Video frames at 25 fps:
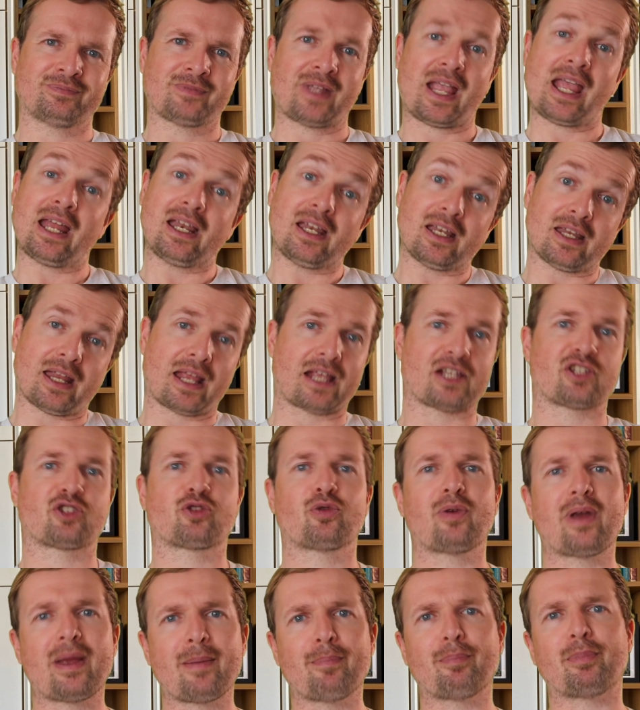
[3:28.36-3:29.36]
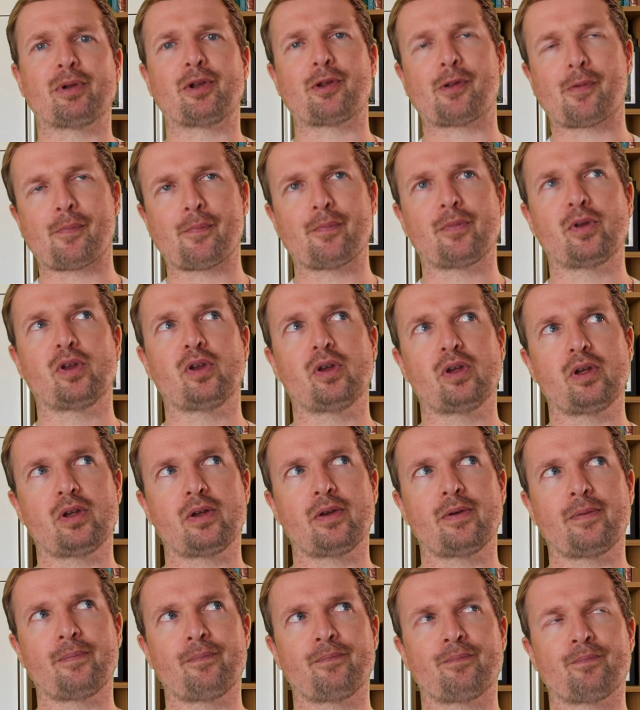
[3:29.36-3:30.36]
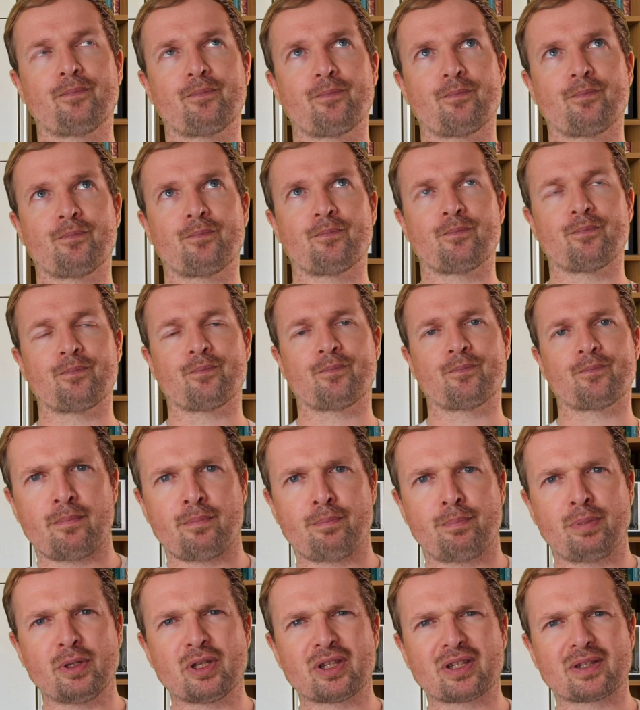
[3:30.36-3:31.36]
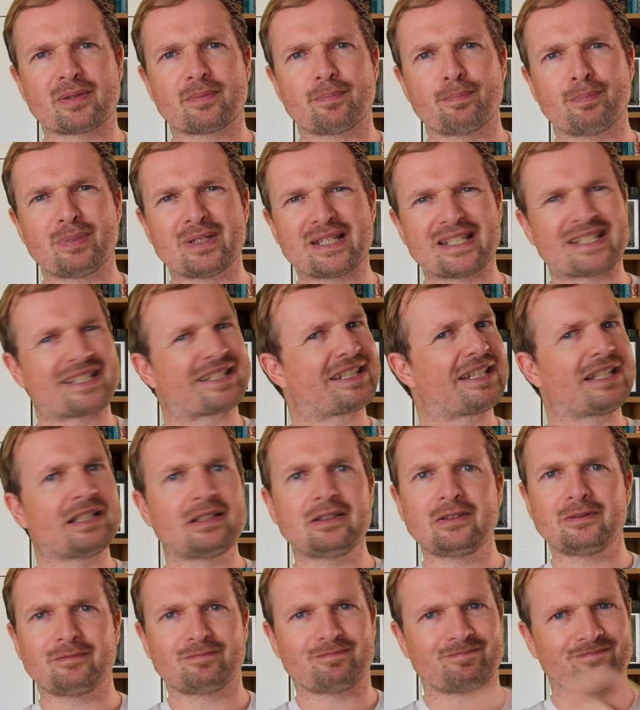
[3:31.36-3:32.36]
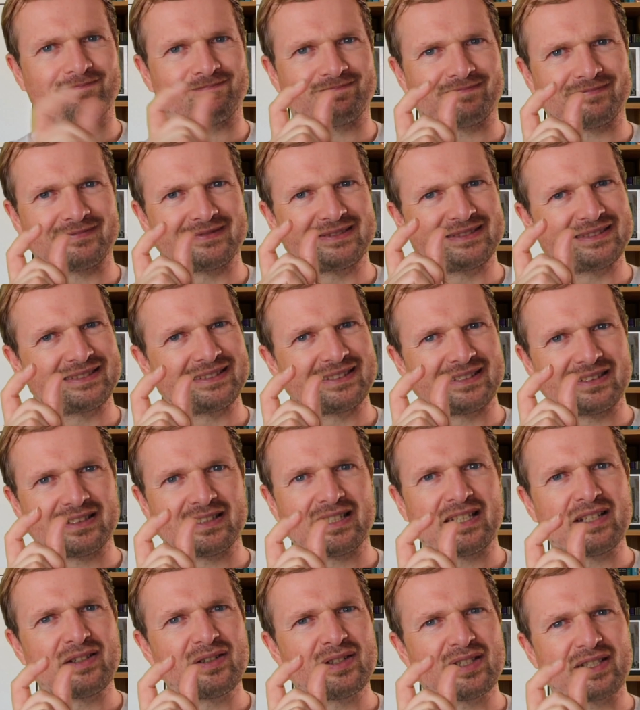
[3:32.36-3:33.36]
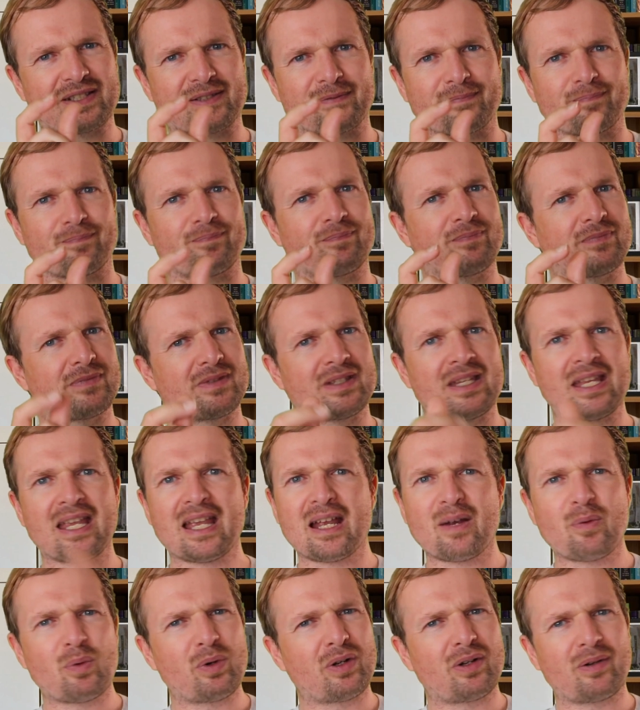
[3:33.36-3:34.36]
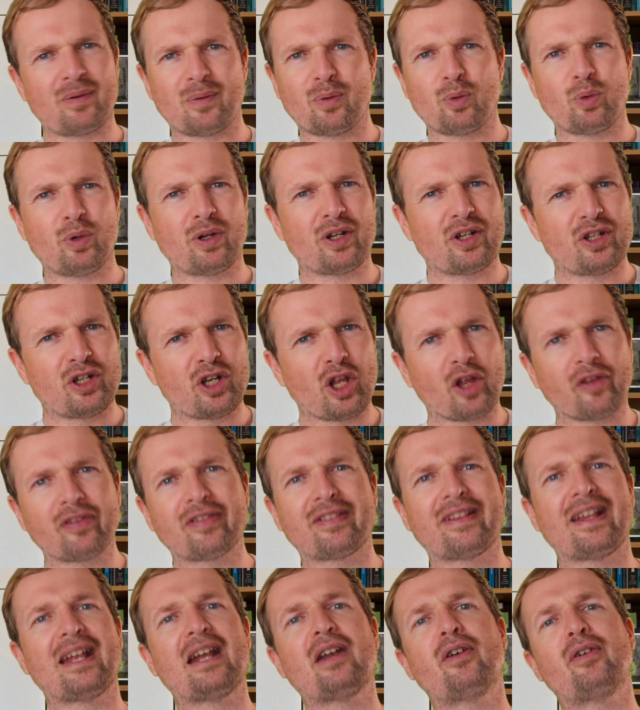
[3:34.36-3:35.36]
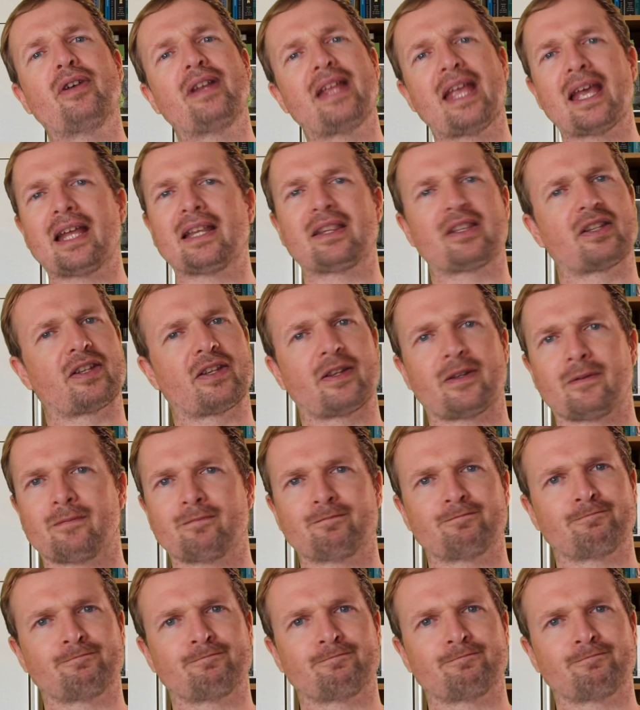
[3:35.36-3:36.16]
And it has trample. Yeah. But still, we're not there yet.